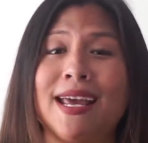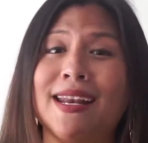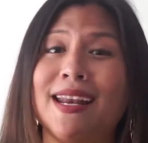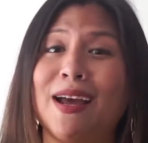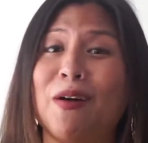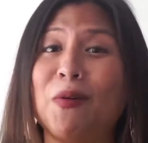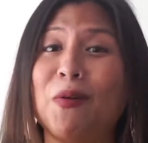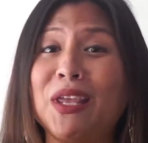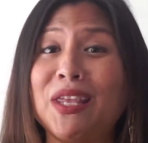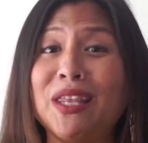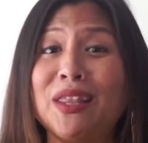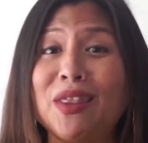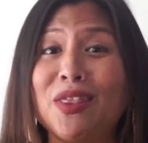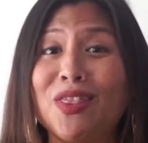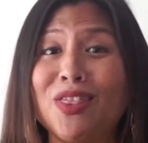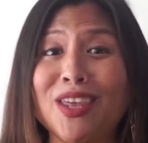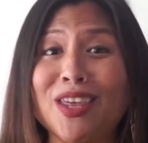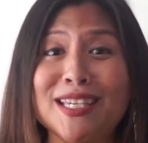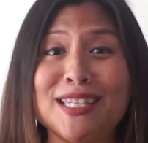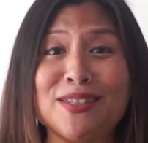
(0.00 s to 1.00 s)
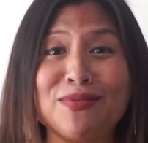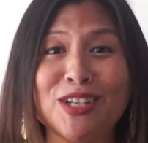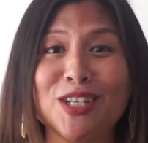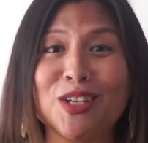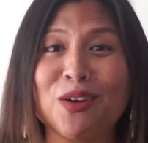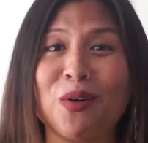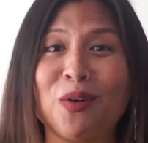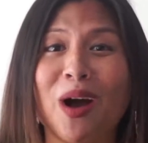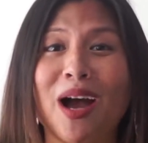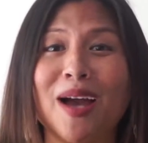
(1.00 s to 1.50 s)
Now, in this
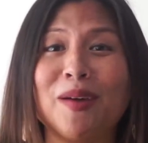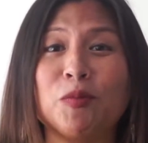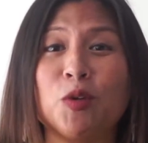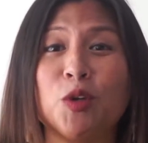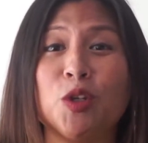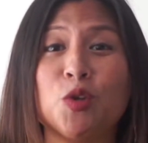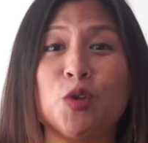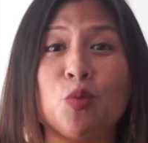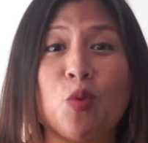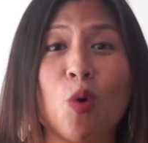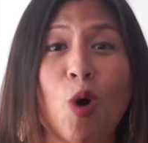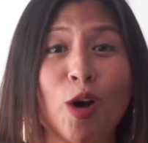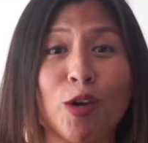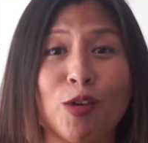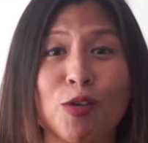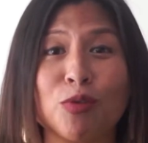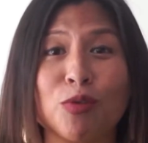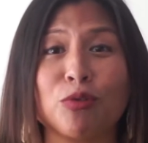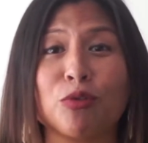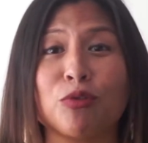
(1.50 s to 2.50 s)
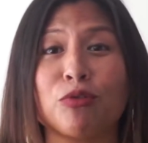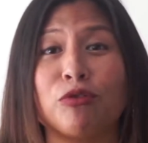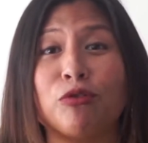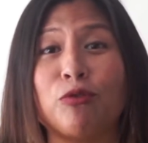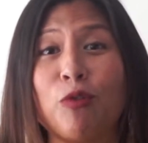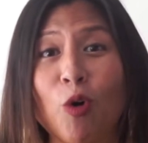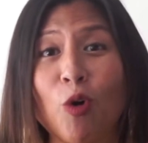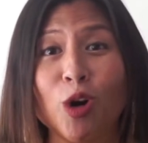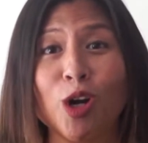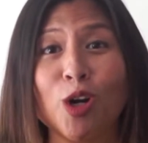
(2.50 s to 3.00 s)
video, I'm going to walk you through
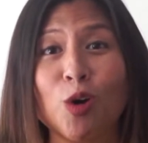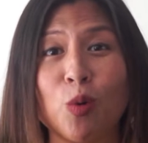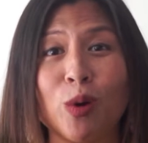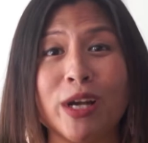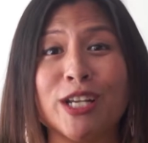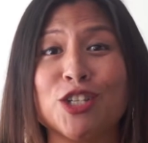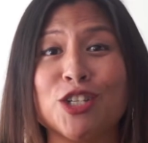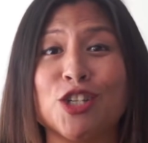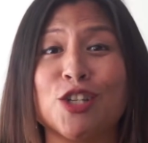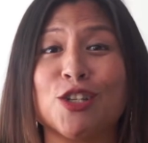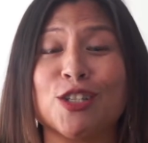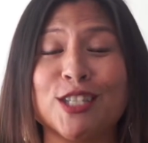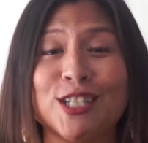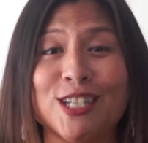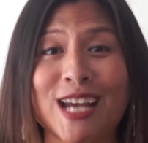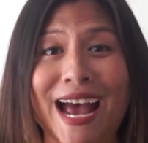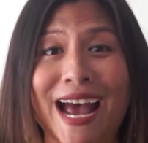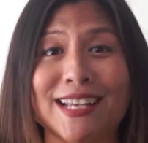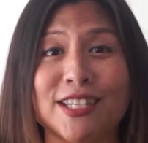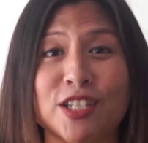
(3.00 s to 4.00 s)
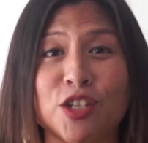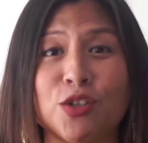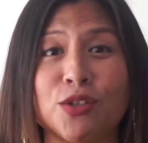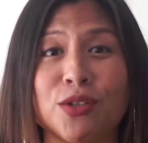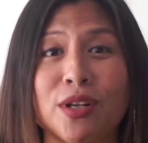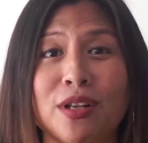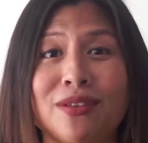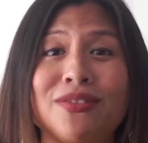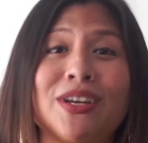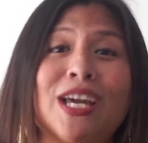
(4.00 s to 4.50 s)
4 questions to ask
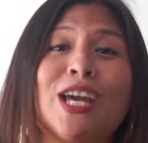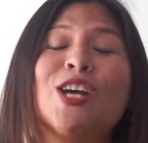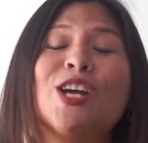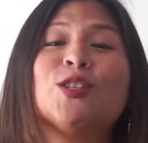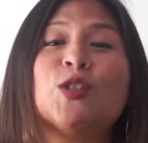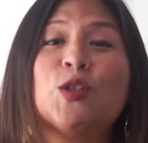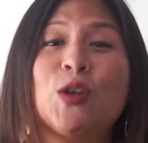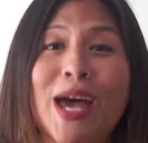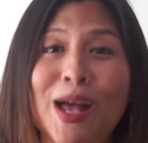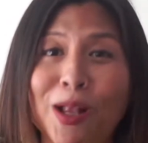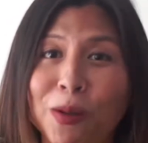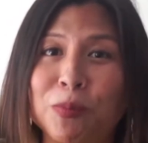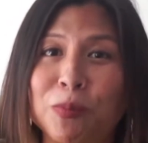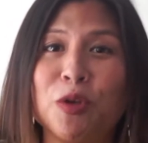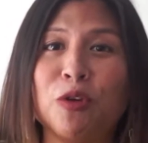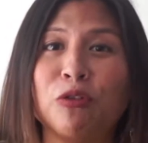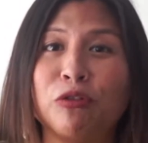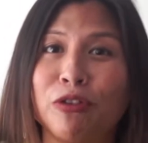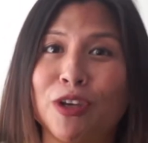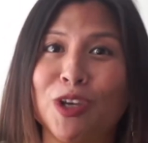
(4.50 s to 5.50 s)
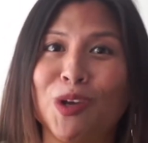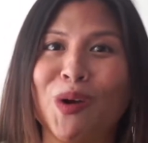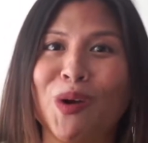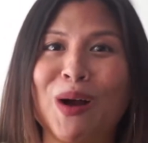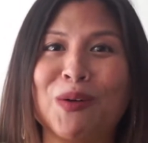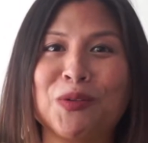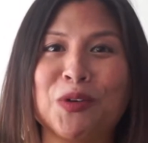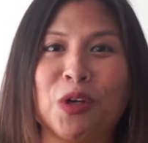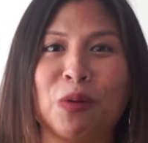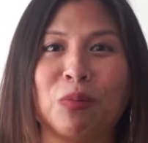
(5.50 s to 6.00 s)
yourself to help you figure
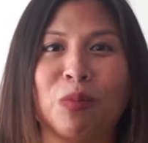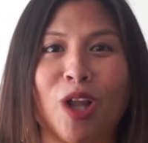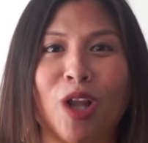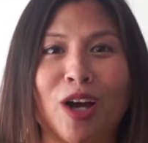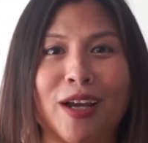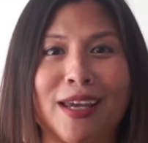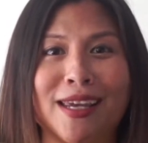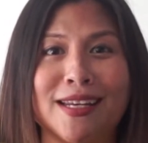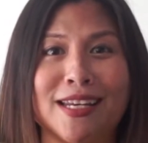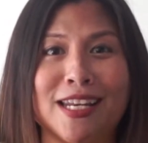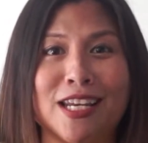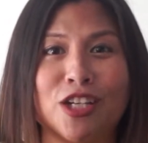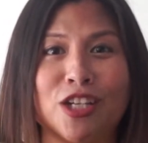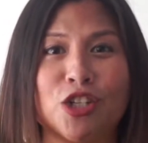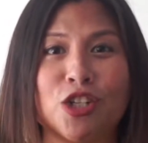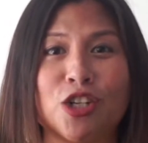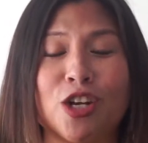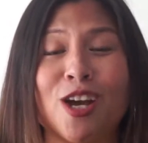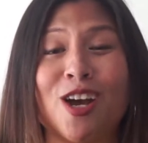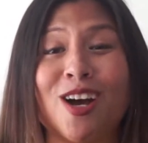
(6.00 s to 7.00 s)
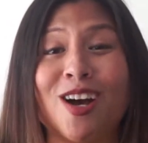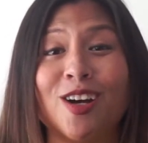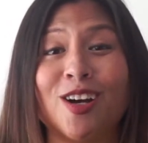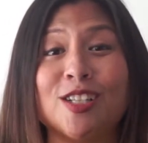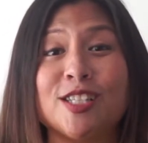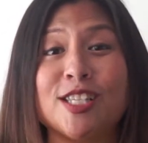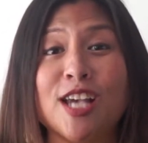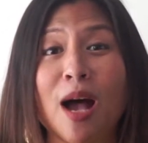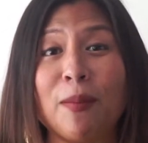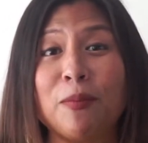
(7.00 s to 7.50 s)
out your blogging niche.
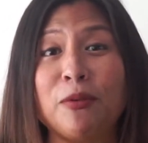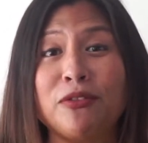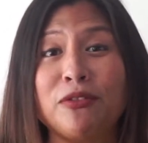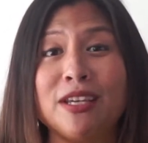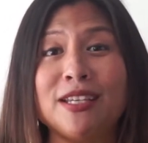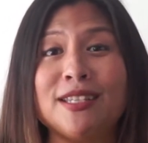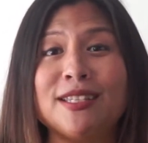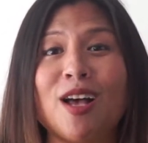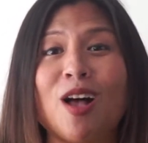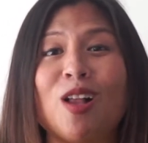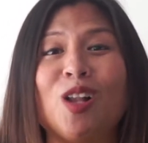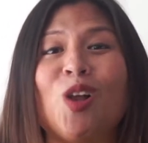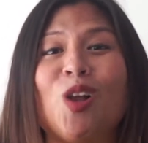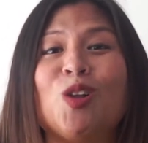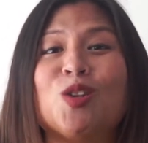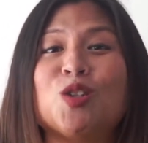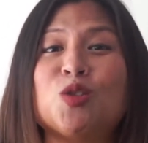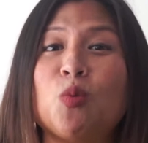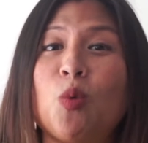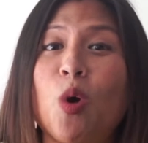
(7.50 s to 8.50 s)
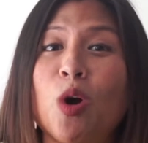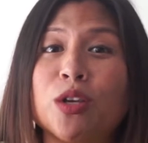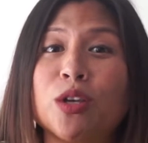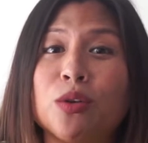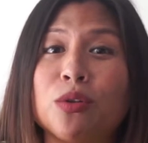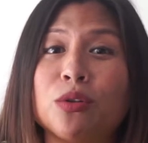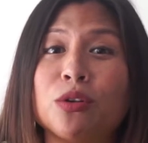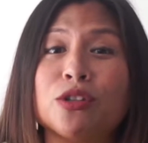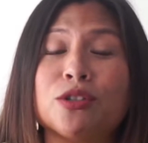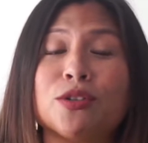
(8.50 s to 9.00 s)
On top of this, I'll also walk
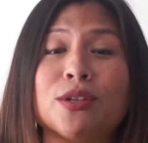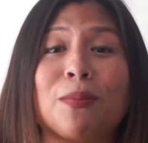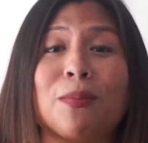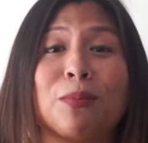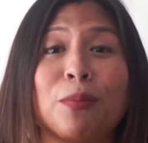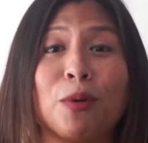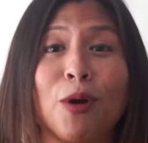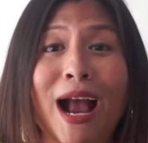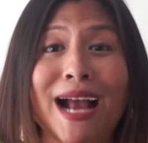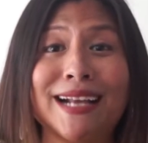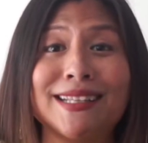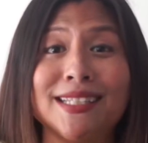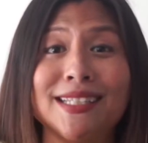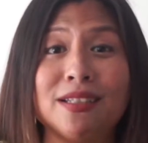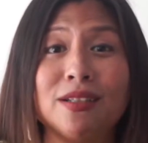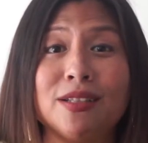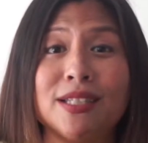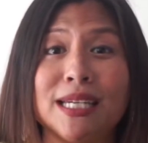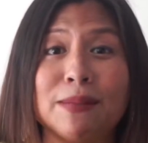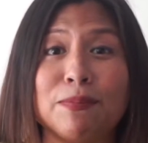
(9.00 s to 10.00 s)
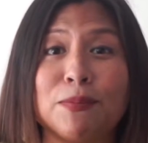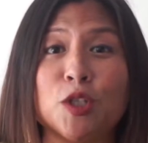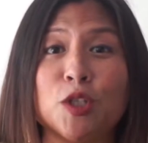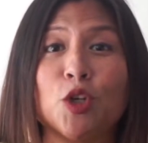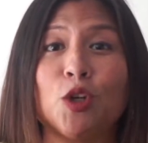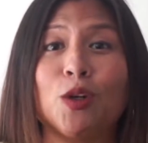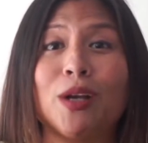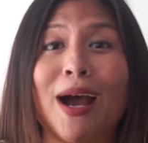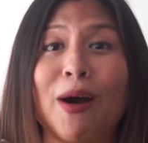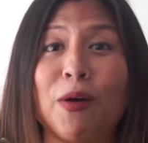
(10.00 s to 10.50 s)
you through some practical tips
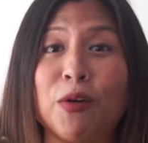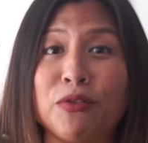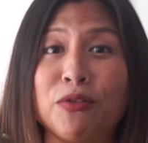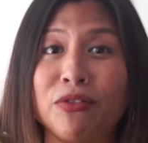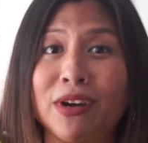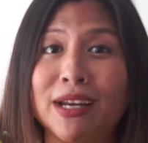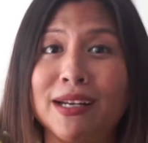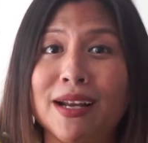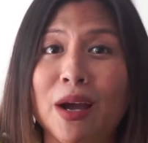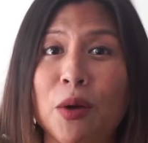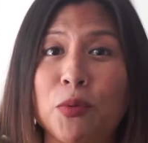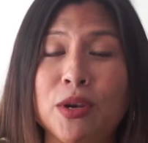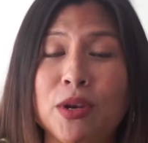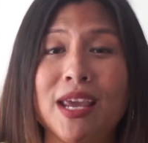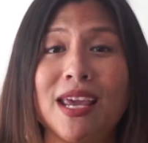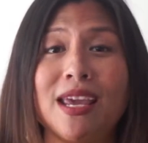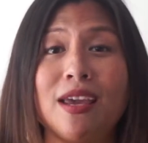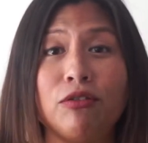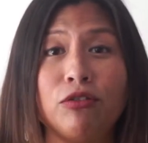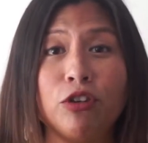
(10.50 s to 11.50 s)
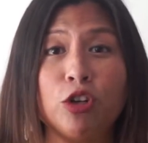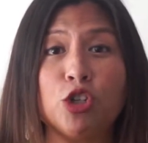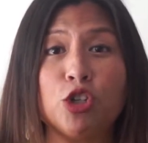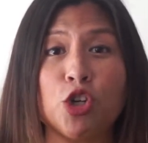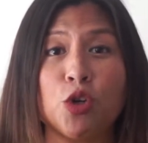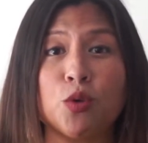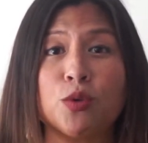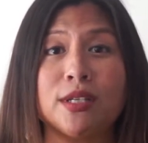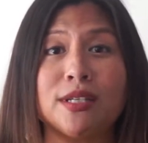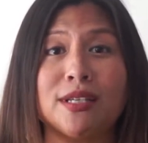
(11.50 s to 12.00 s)
on how to find out if your
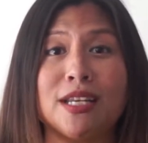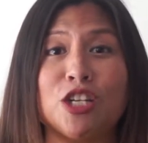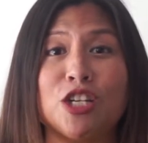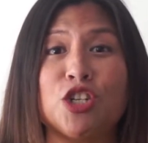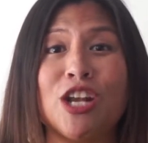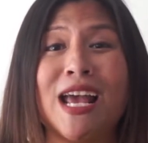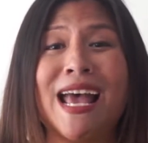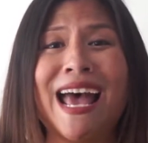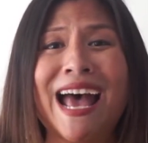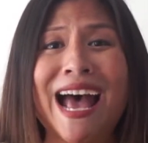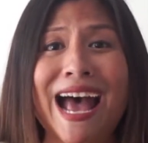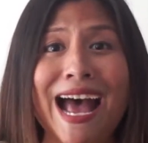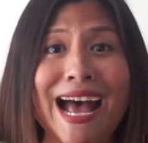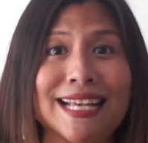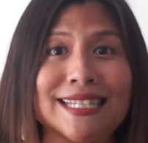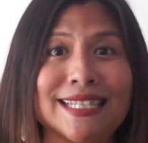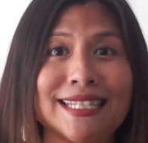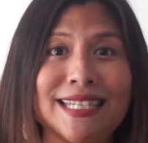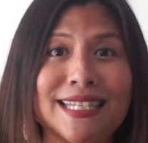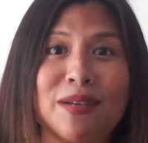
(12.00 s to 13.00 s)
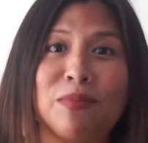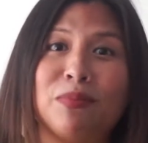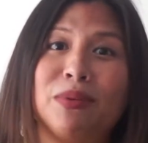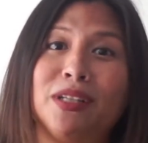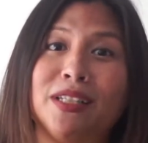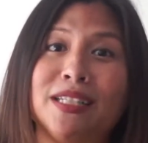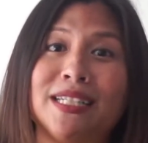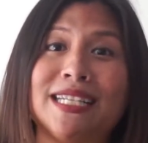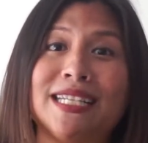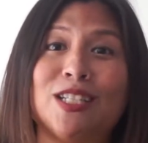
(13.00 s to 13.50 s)
chosen niche has the
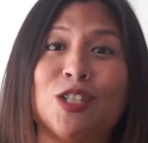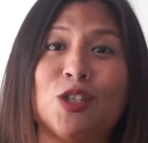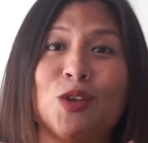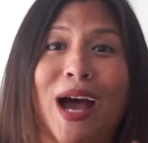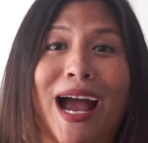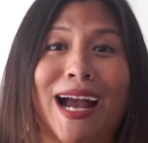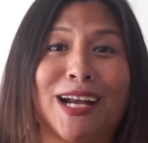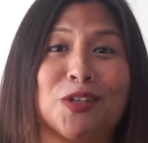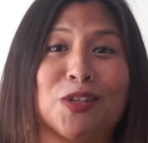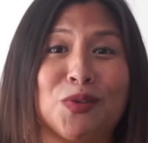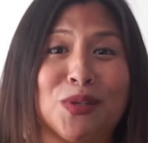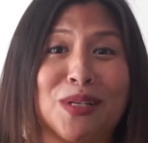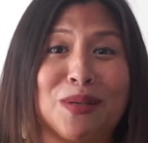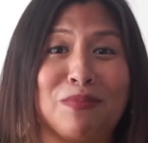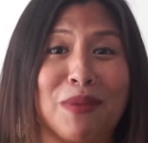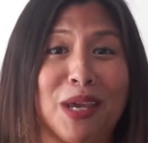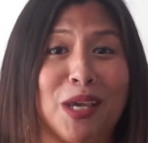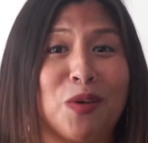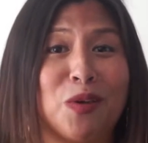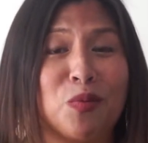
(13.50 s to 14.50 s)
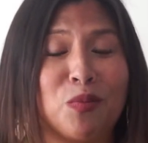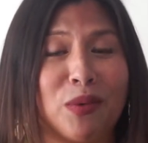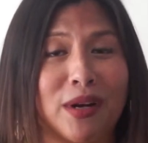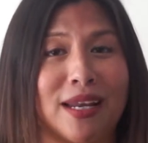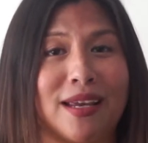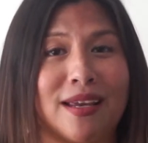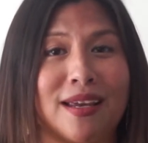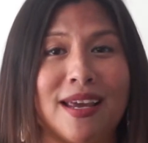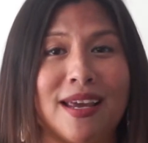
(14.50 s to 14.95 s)
ability to actually make you money.